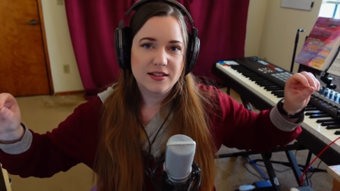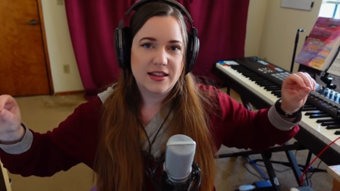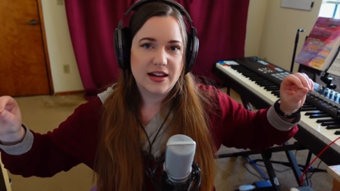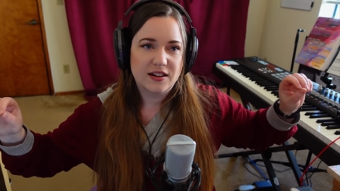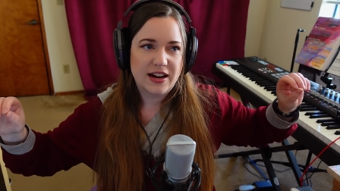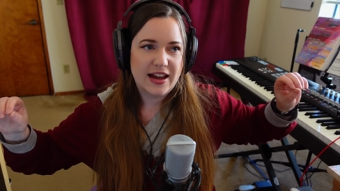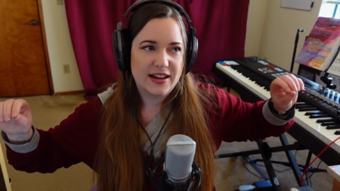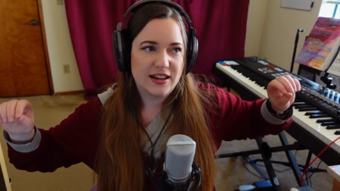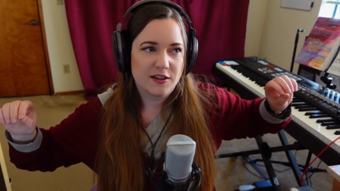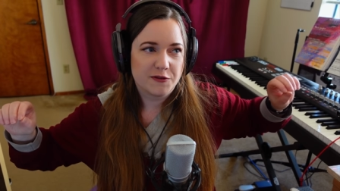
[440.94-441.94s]
that are
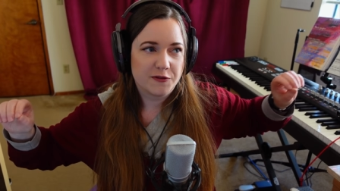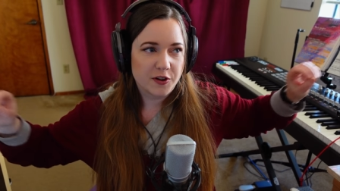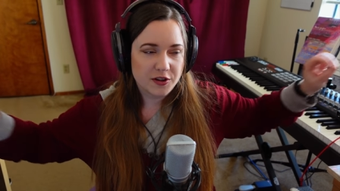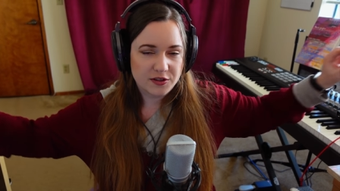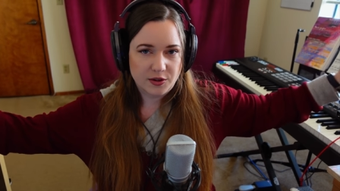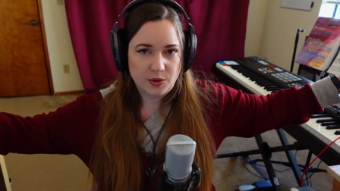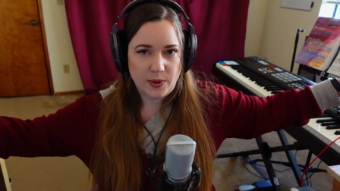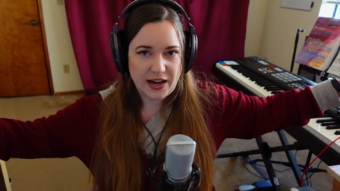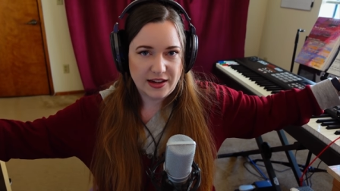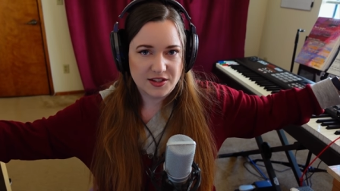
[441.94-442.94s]
hanging further
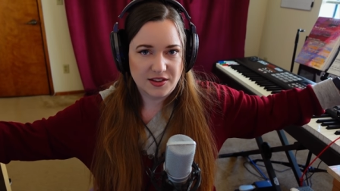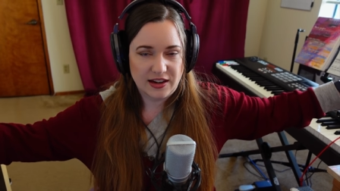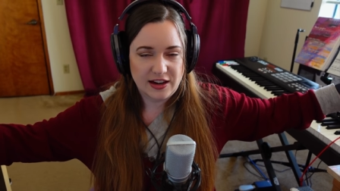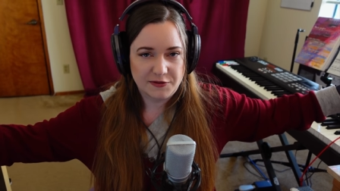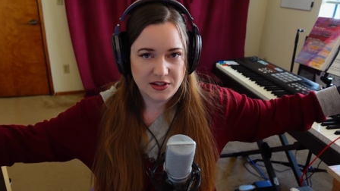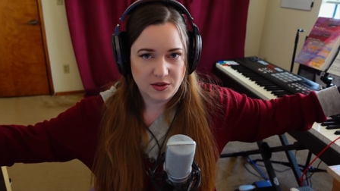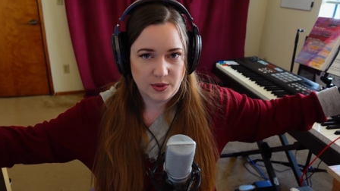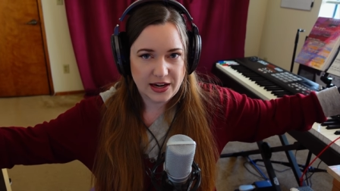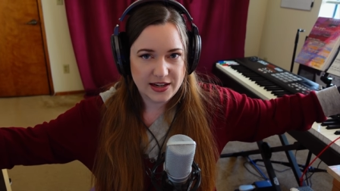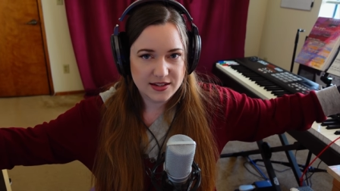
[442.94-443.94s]
away to the left and
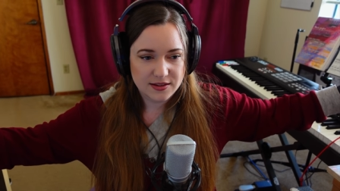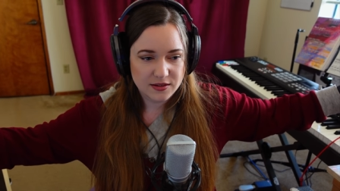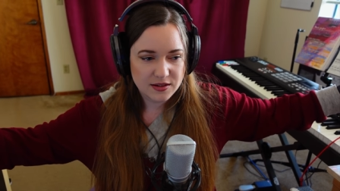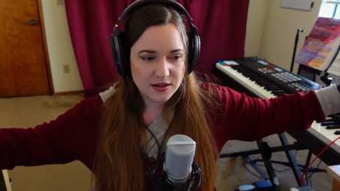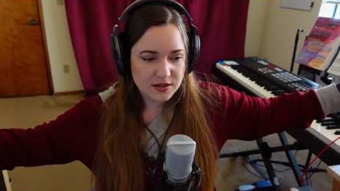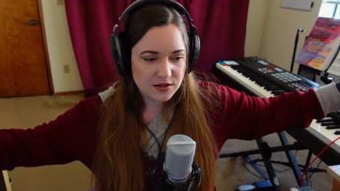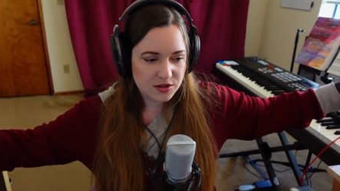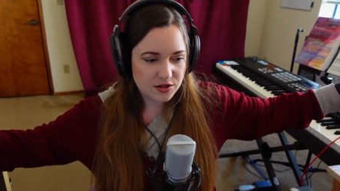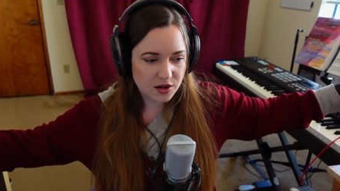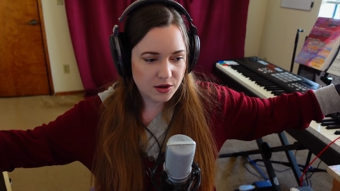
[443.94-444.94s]
right.
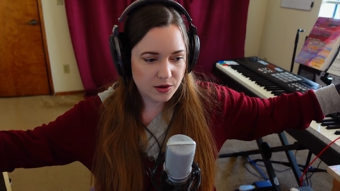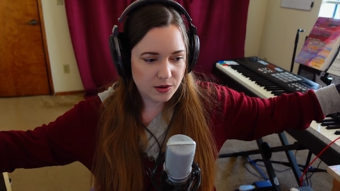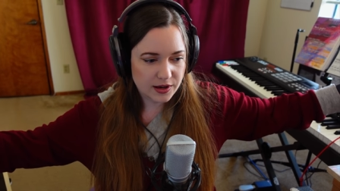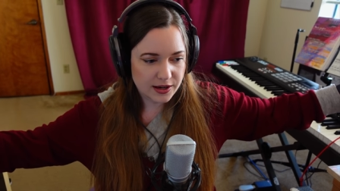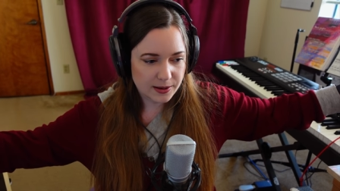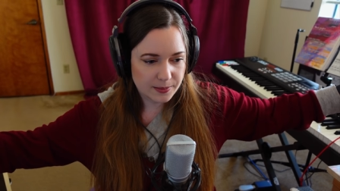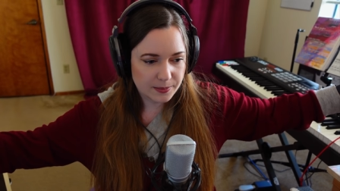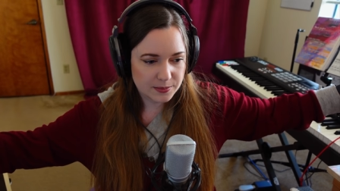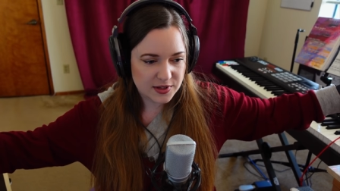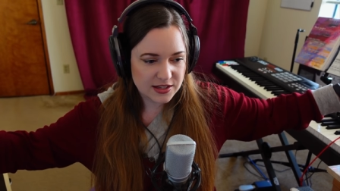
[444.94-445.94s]
So,
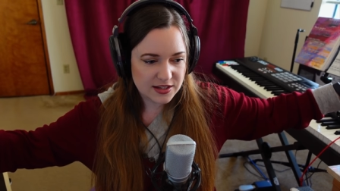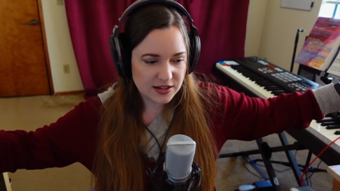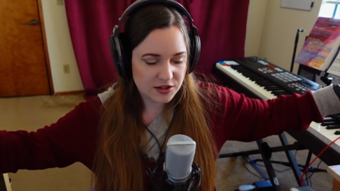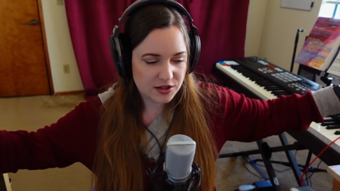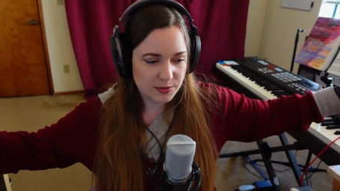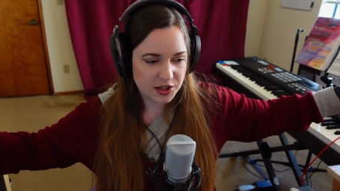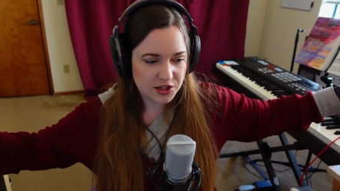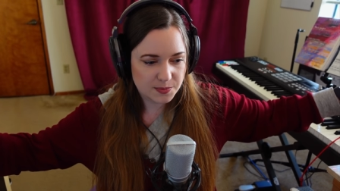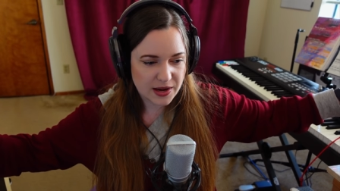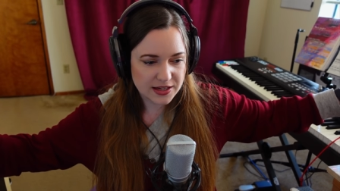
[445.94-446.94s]
um, since there's so much
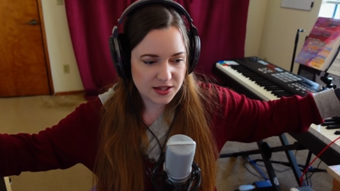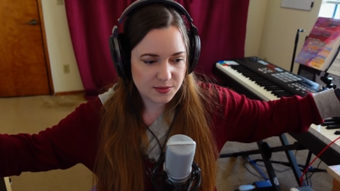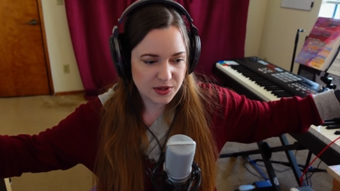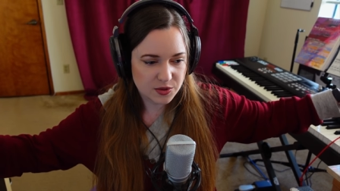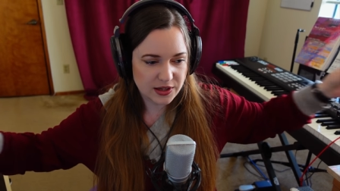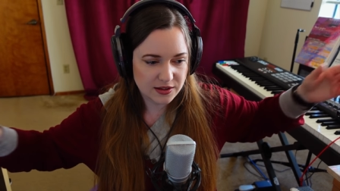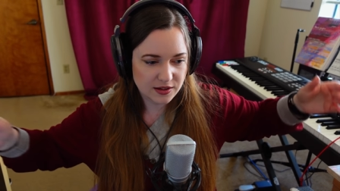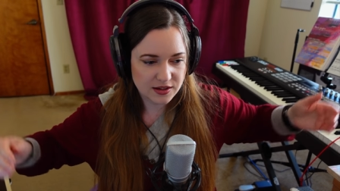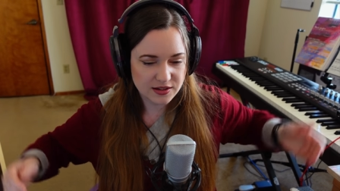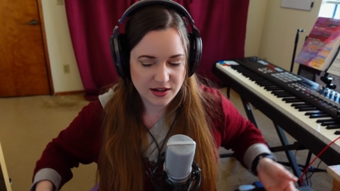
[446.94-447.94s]
space between the
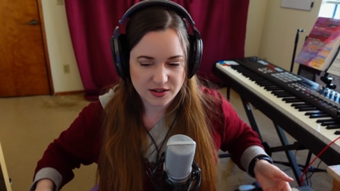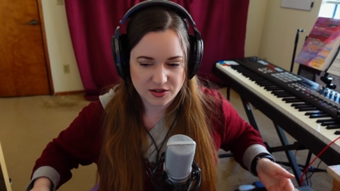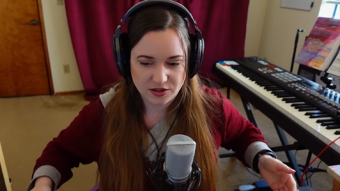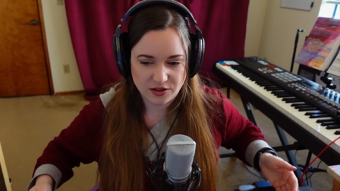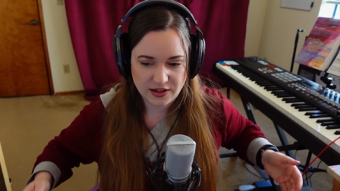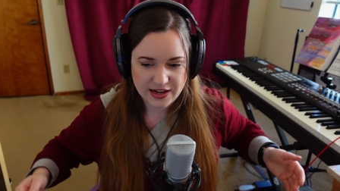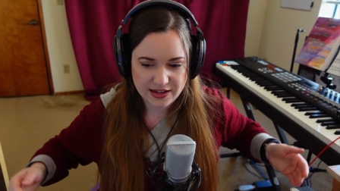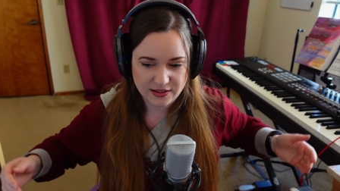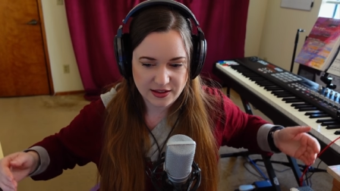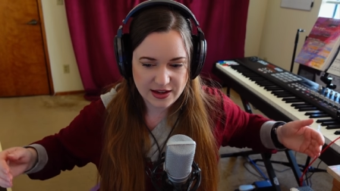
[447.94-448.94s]
conductor
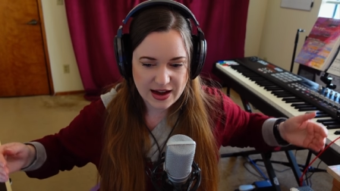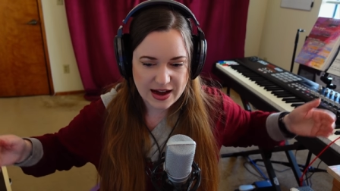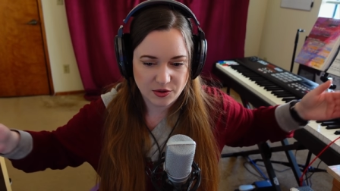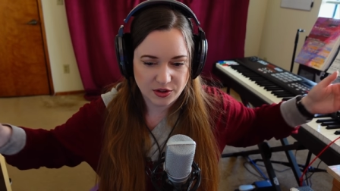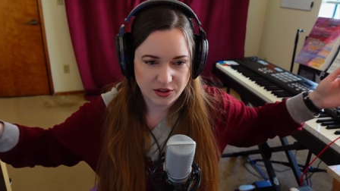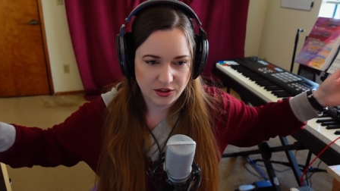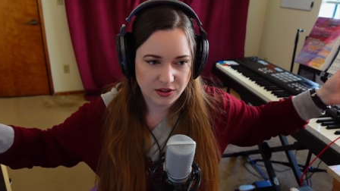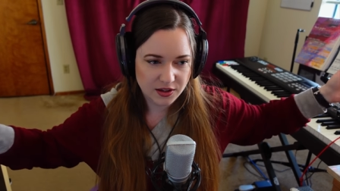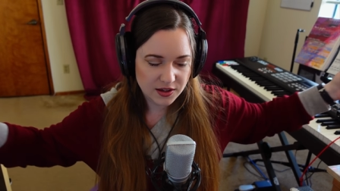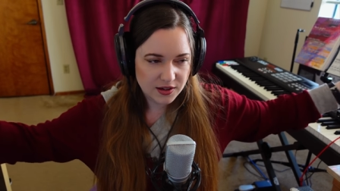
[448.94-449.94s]
and the
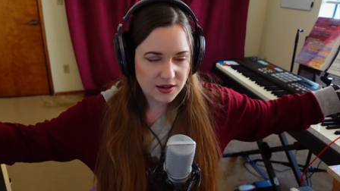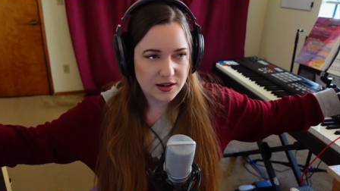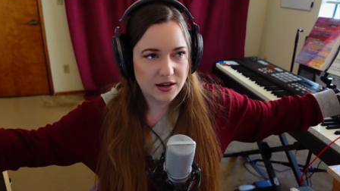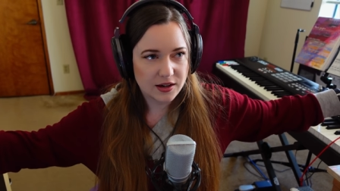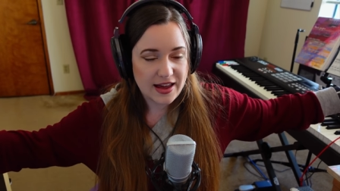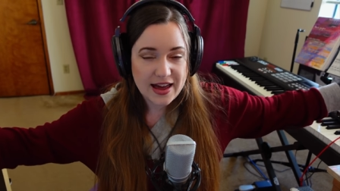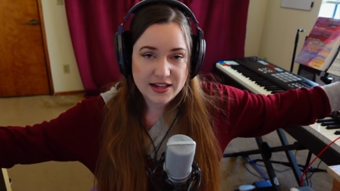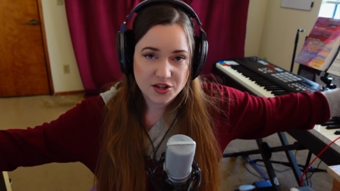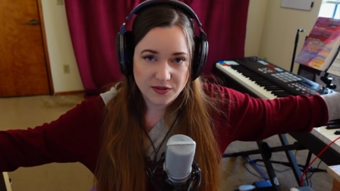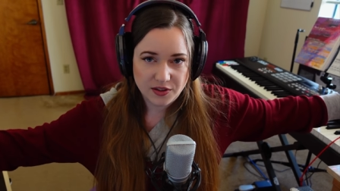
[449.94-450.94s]
outer uh,
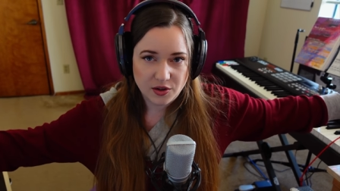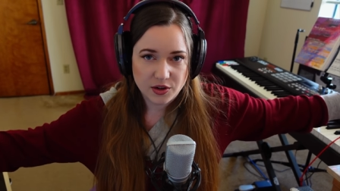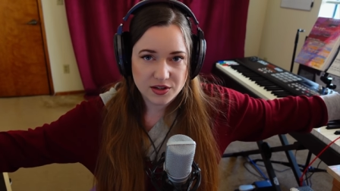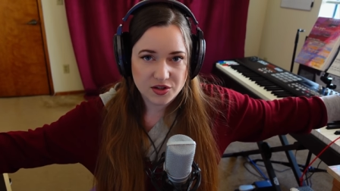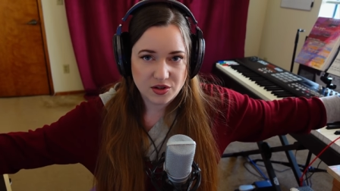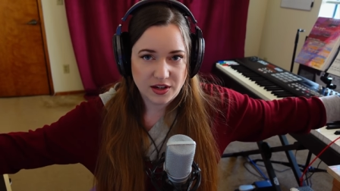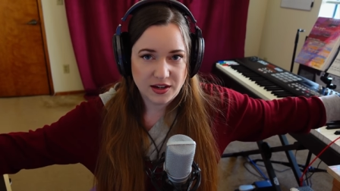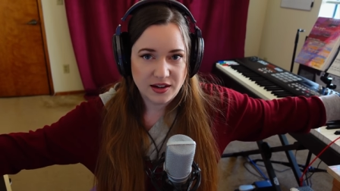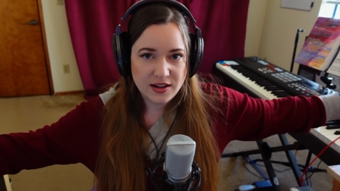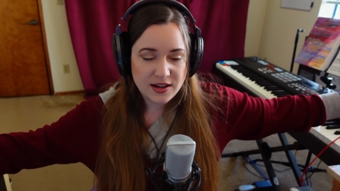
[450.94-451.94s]
edge of the orchestra,